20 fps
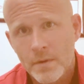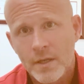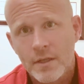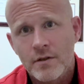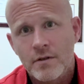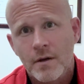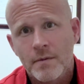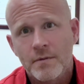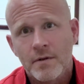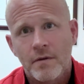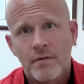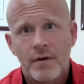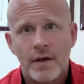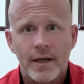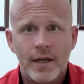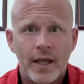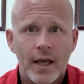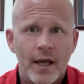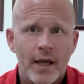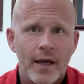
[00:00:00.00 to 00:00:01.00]
me in terms of
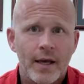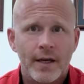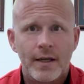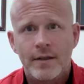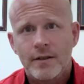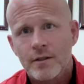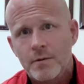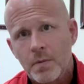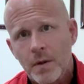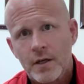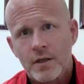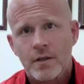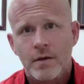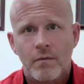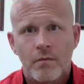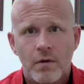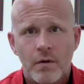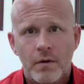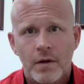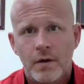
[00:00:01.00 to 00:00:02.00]
like, hey, I got this
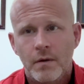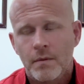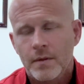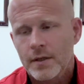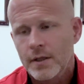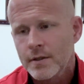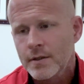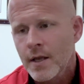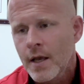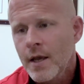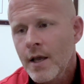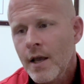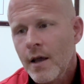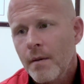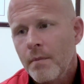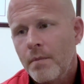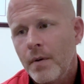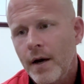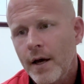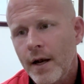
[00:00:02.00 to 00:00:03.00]
patient. What do I do about this?
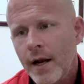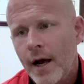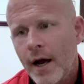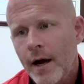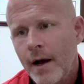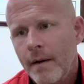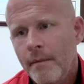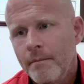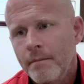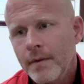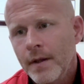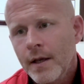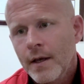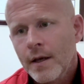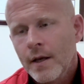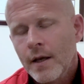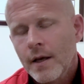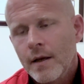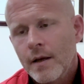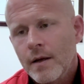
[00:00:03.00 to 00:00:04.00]
But
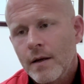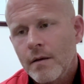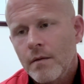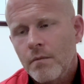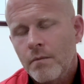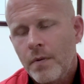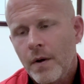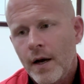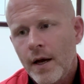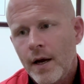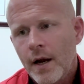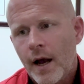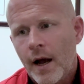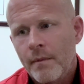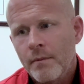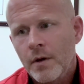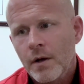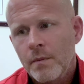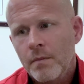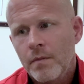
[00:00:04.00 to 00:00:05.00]
but
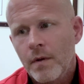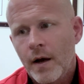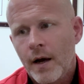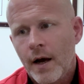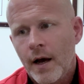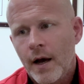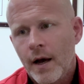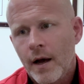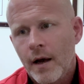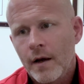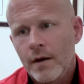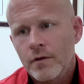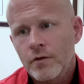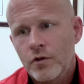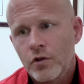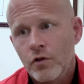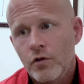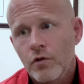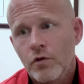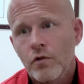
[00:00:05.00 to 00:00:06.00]
I'm going to
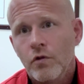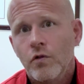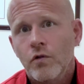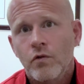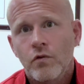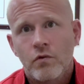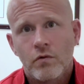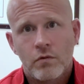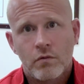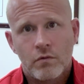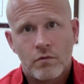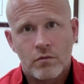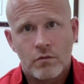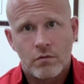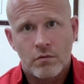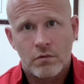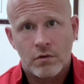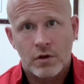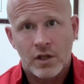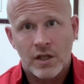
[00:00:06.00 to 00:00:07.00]
do
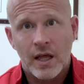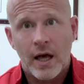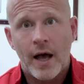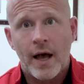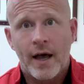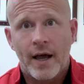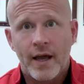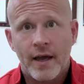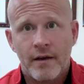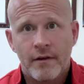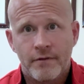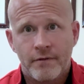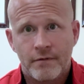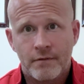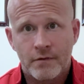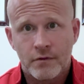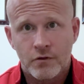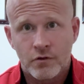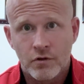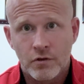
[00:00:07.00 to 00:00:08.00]
live
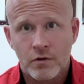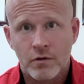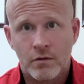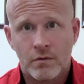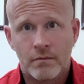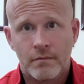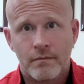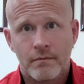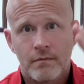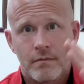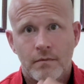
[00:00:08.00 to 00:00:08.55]
Zoom